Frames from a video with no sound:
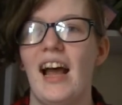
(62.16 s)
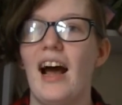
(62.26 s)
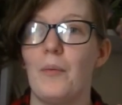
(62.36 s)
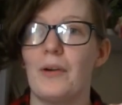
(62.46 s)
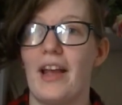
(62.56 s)

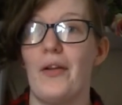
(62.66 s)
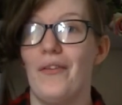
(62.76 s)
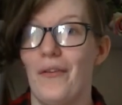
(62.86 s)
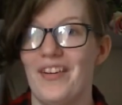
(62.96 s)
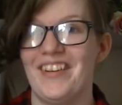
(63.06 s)
and will get
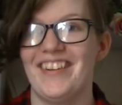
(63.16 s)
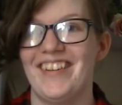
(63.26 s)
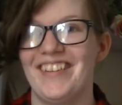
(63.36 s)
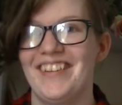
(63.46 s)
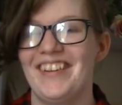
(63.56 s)
annoyed at it
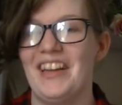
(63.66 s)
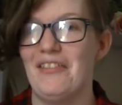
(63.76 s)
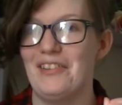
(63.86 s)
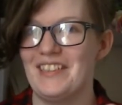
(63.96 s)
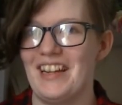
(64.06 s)
if
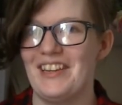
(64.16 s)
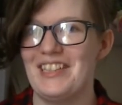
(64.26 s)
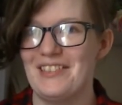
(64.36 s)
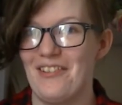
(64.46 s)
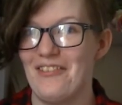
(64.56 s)
you say it
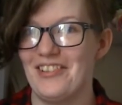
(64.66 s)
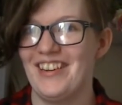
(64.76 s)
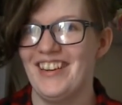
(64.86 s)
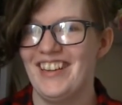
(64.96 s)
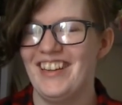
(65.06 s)
too
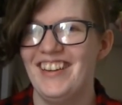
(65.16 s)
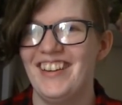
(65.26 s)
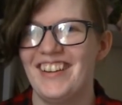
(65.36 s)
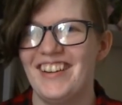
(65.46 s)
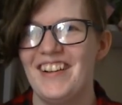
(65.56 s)

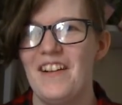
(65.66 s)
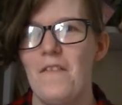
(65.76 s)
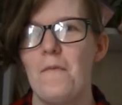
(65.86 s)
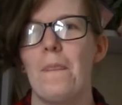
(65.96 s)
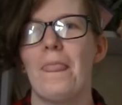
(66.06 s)
often.
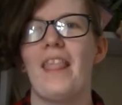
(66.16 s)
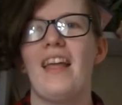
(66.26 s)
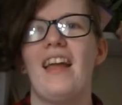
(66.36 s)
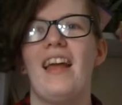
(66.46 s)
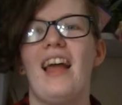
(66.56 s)

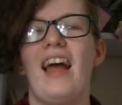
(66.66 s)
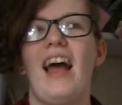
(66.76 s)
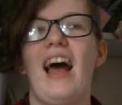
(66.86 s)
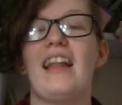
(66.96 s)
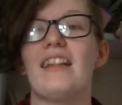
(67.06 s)

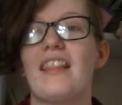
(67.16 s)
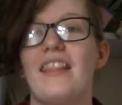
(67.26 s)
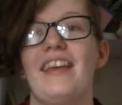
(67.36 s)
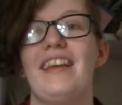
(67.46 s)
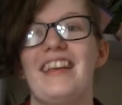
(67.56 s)
And the
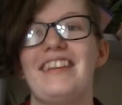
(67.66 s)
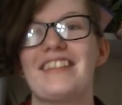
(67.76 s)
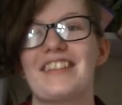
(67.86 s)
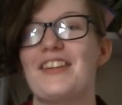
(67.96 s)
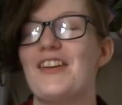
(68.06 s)
thing
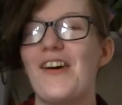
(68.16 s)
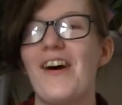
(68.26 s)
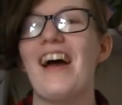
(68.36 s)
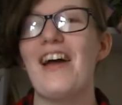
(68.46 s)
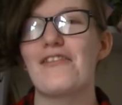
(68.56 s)
is,
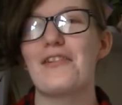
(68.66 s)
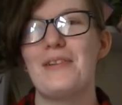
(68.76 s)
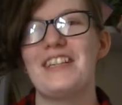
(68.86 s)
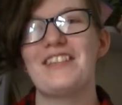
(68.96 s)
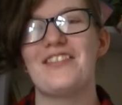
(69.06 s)
not every
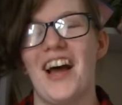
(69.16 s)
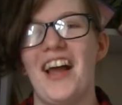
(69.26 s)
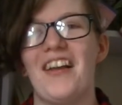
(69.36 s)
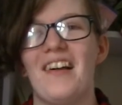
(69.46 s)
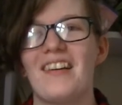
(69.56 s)
piece of
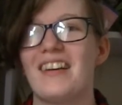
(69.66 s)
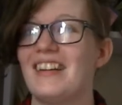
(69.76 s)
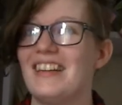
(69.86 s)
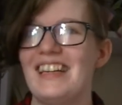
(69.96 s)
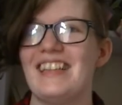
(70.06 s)
dialogue
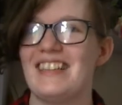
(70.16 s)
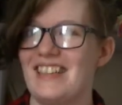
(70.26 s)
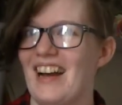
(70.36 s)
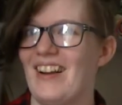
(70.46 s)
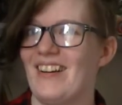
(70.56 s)
needs a
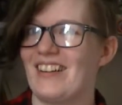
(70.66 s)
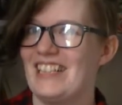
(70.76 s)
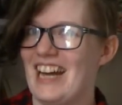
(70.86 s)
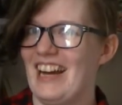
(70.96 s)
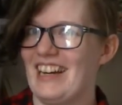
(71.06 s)
dialogue
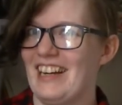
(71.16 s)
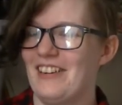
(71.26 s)
tag.